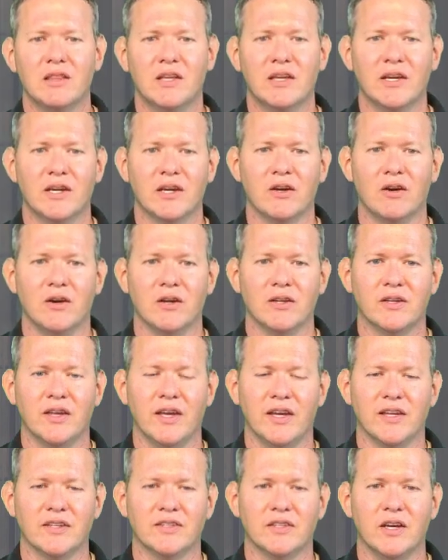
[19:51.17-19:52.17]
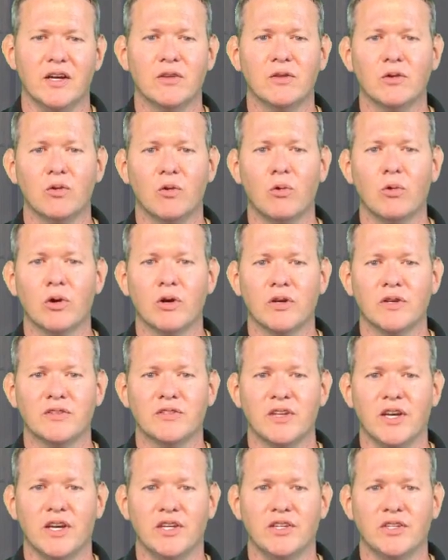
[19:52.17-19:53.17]
the athletic contest, other
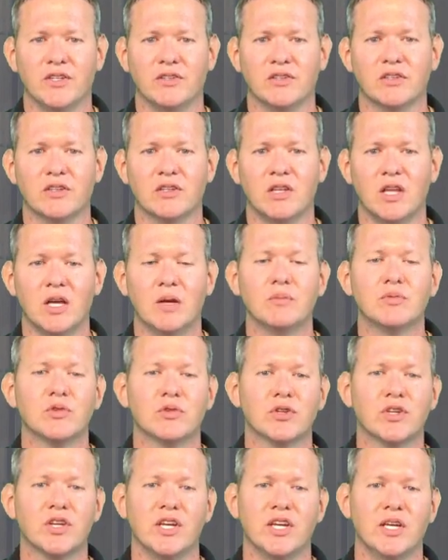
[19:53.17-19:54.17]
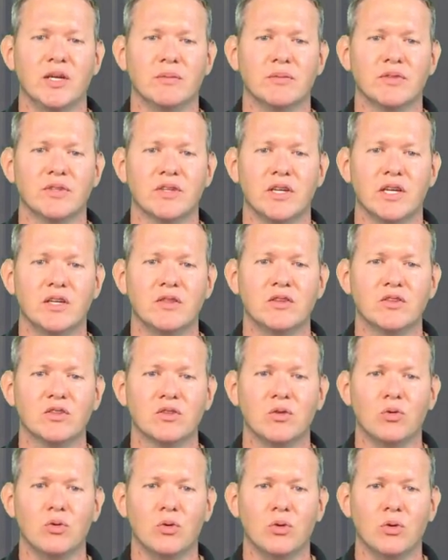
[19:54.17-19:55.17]
organizations, clubs, or teams in
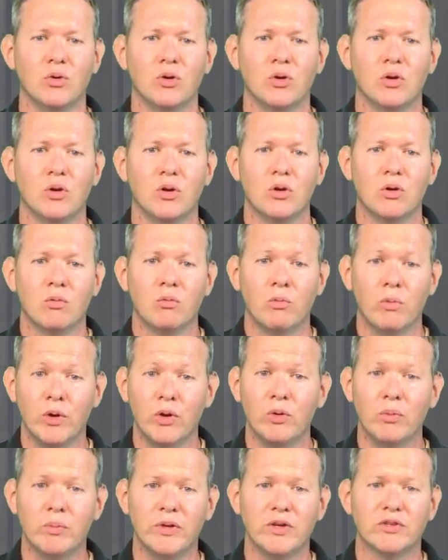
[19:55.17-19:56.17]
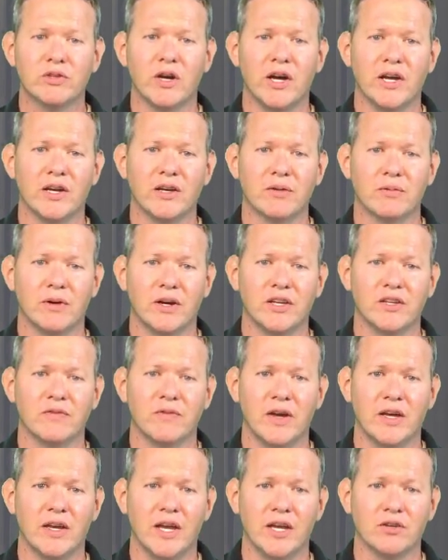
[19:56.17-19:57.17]
the school will be trying to
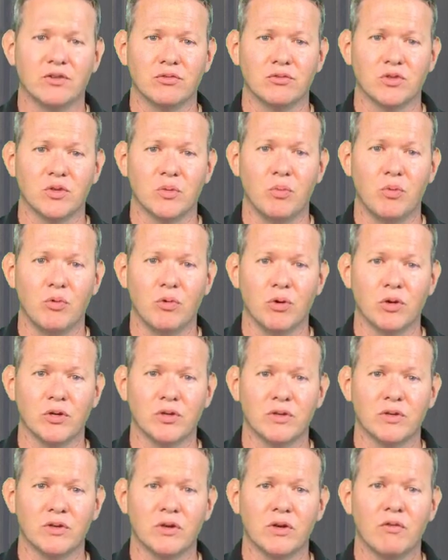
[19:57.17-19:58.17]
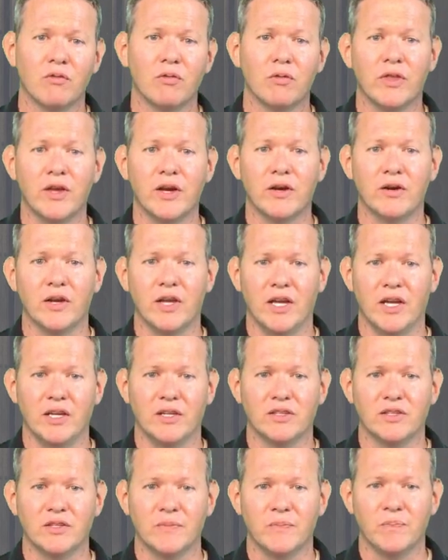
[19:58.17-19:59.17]
raise financial support for their
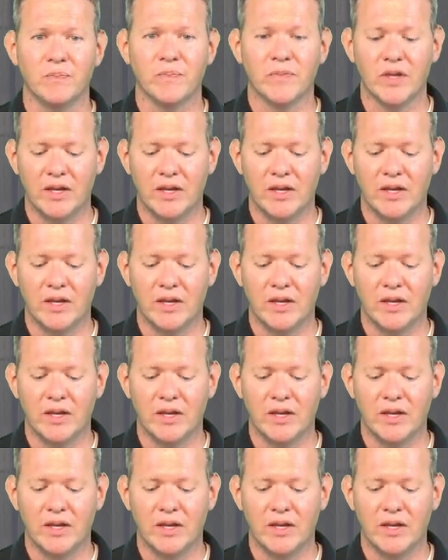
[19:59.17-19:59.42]
needs.